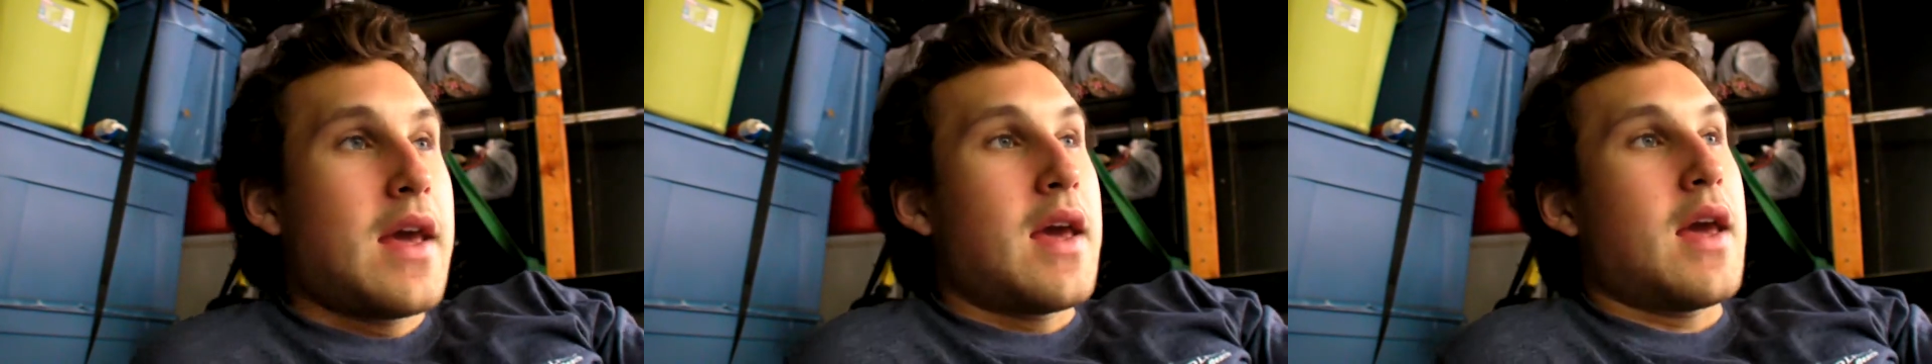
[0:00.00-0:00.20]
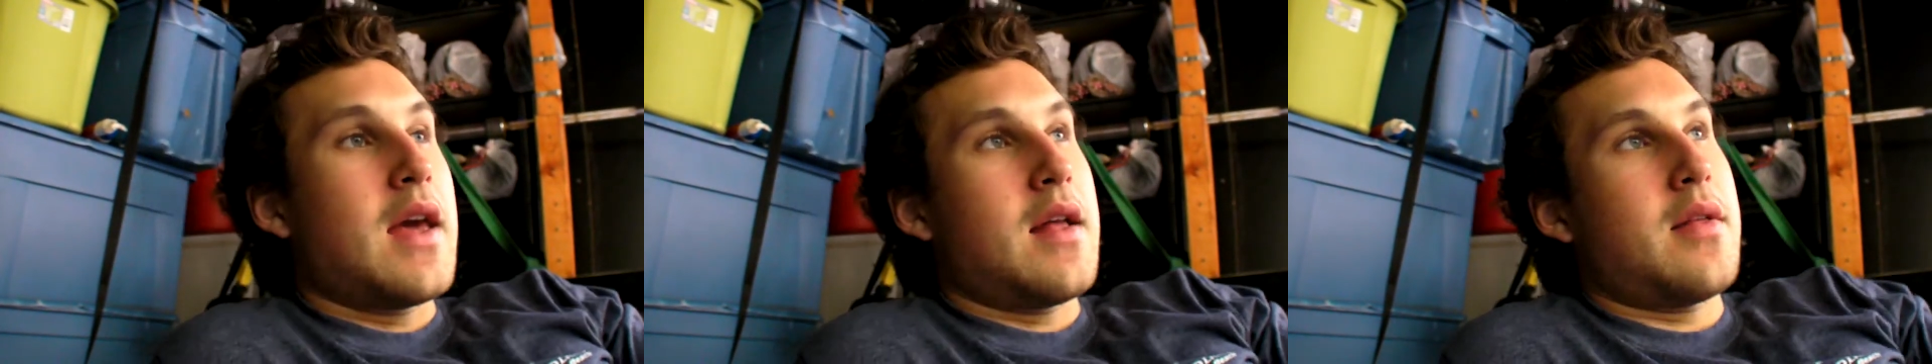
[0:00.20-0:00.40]

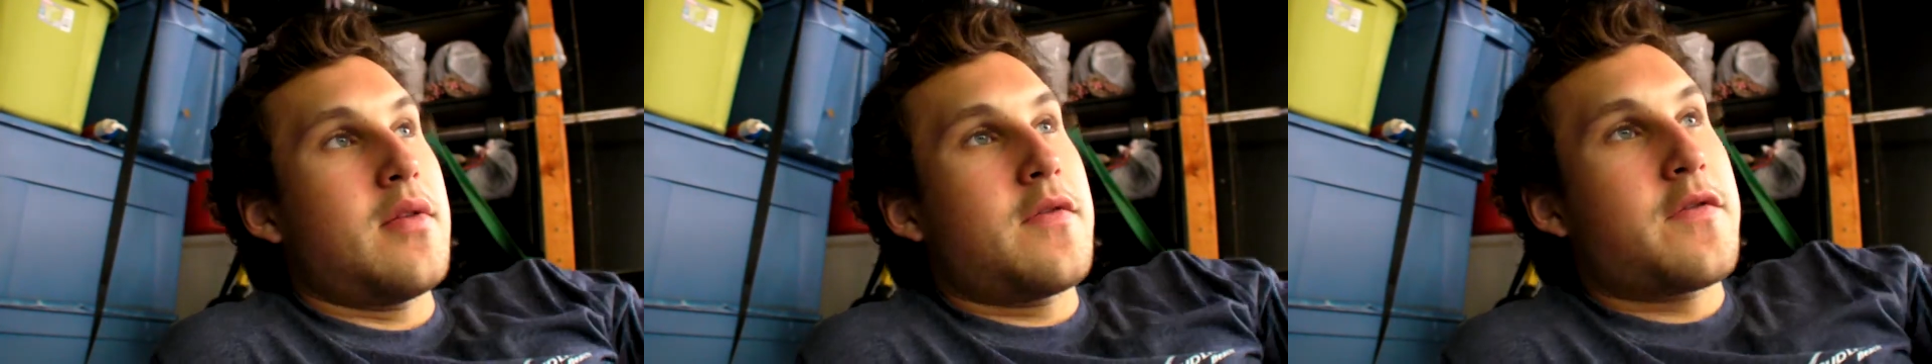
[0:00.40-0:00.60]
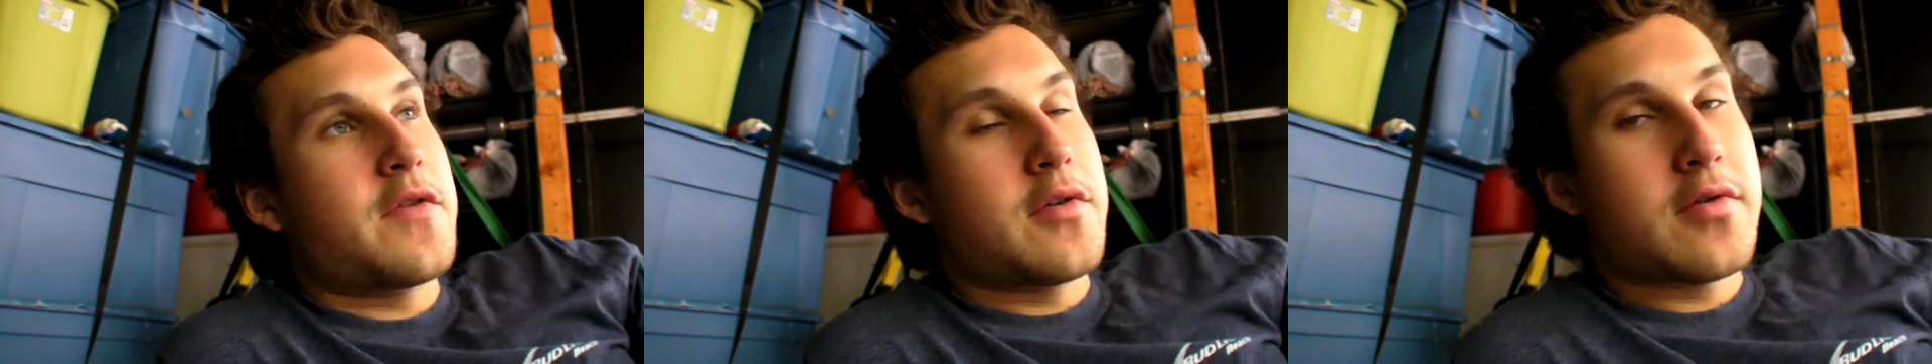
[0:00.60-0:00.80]
and
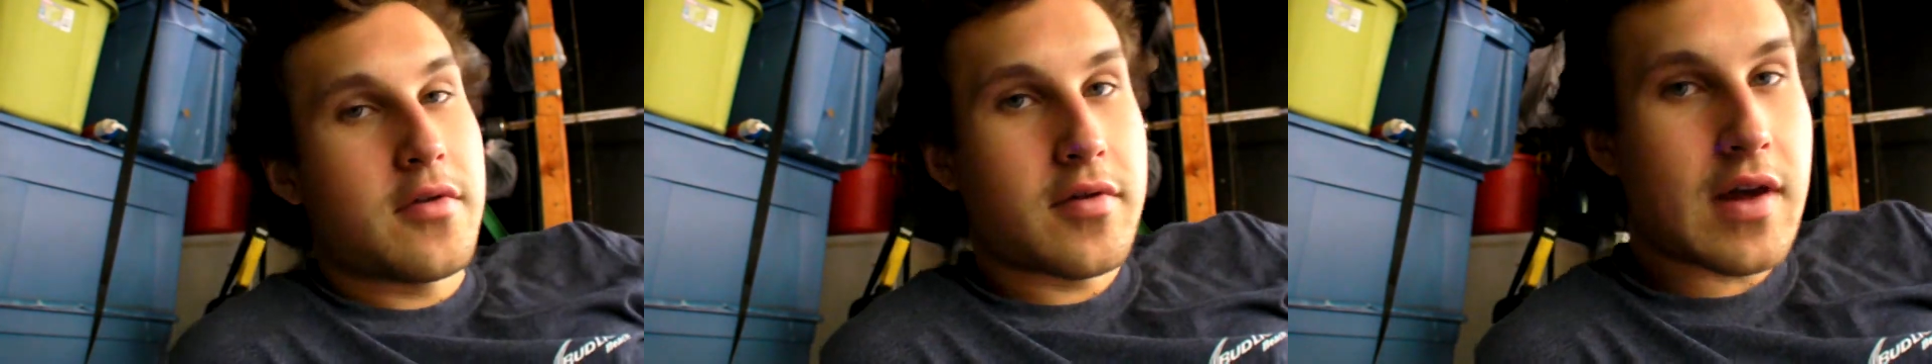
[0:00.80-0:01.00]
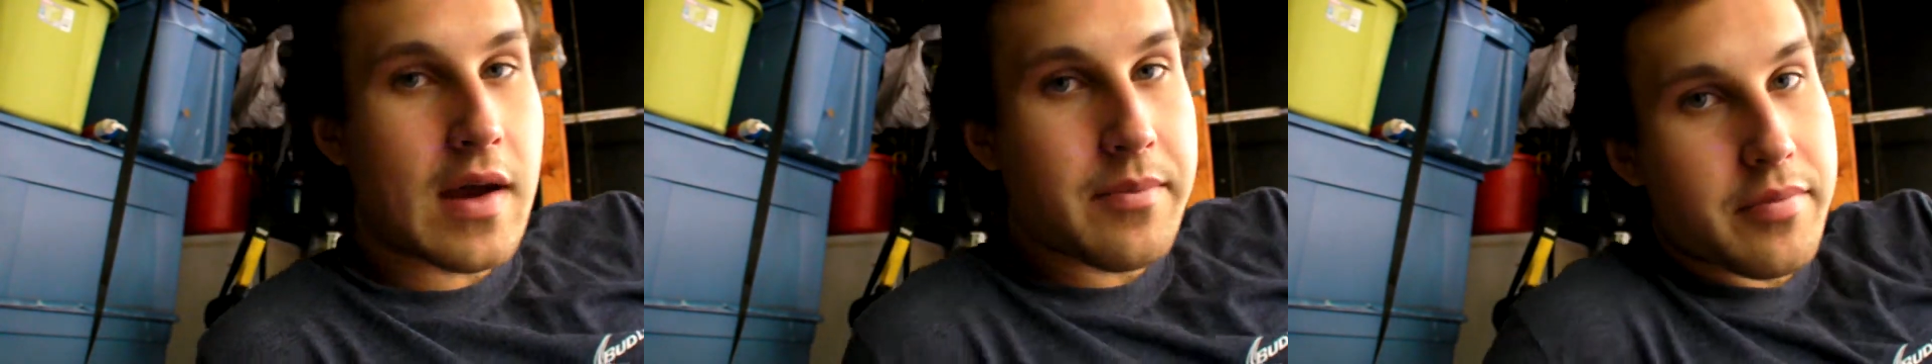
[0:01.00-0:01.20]
further
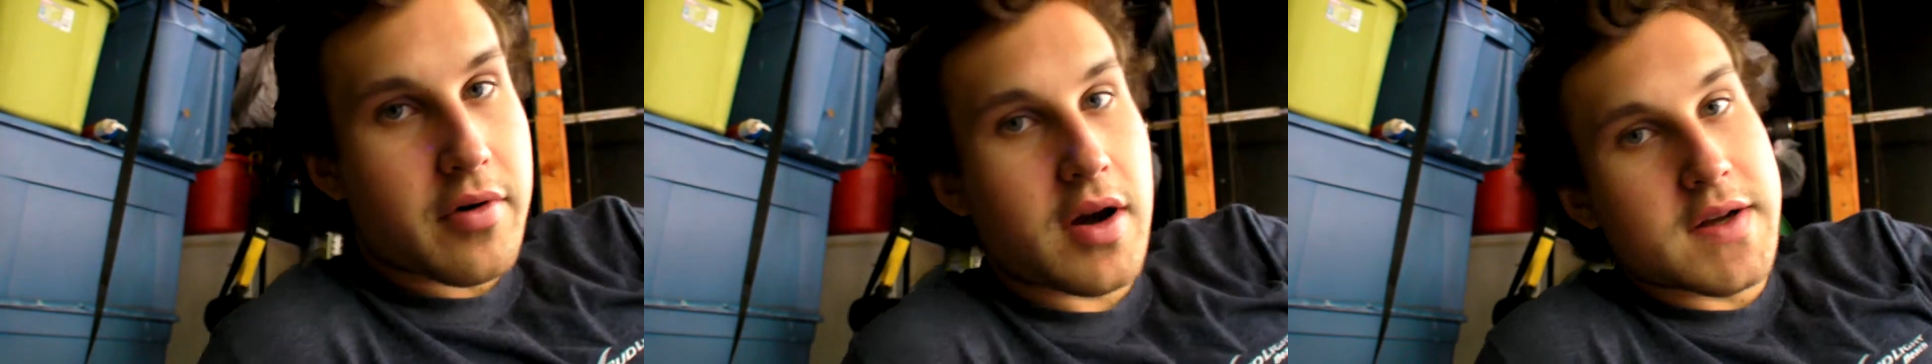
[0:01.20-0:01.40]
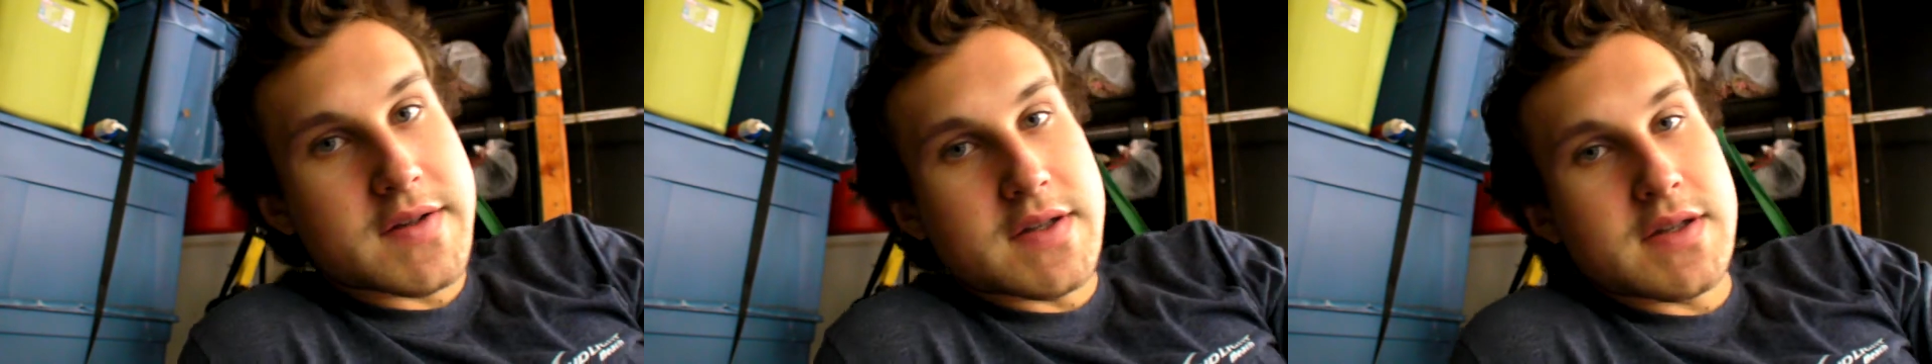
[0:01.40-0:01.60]
that
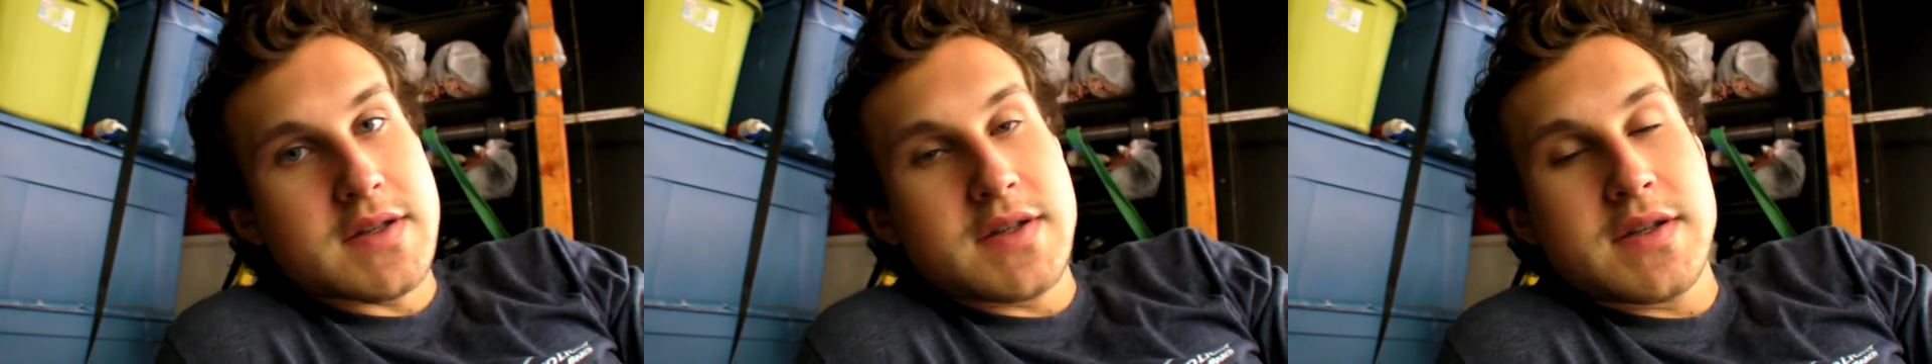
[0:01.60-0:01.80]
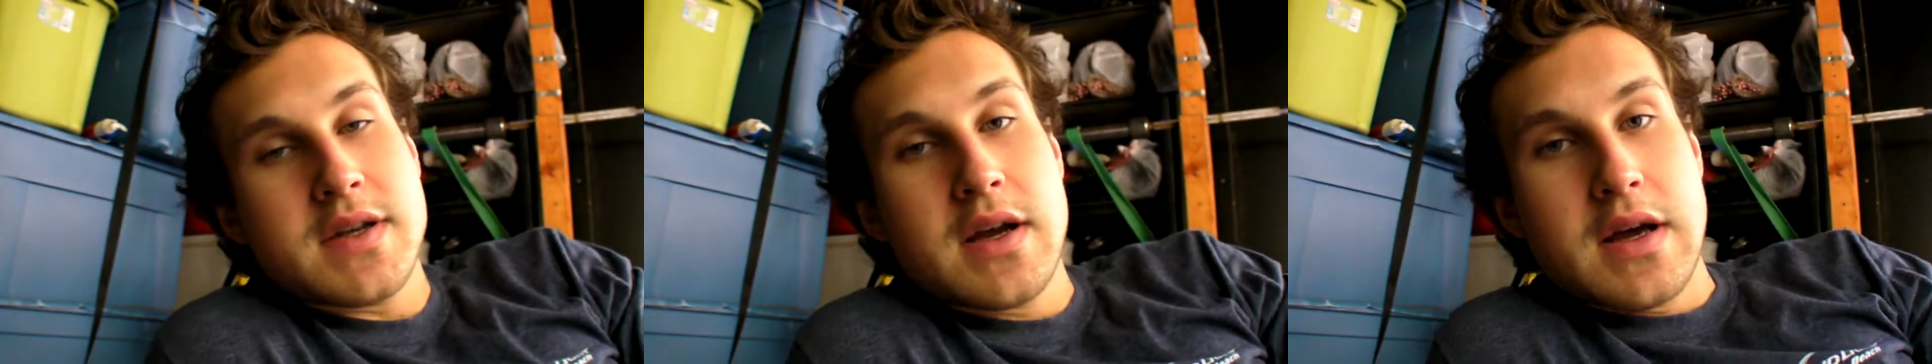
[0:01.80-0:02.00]

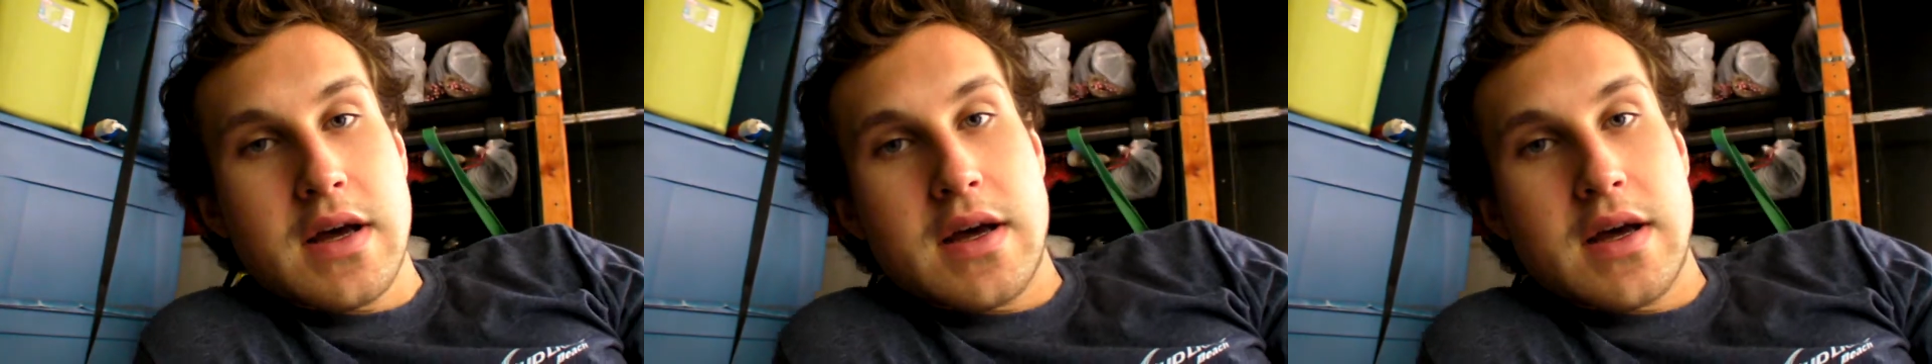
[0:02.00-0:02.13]
process.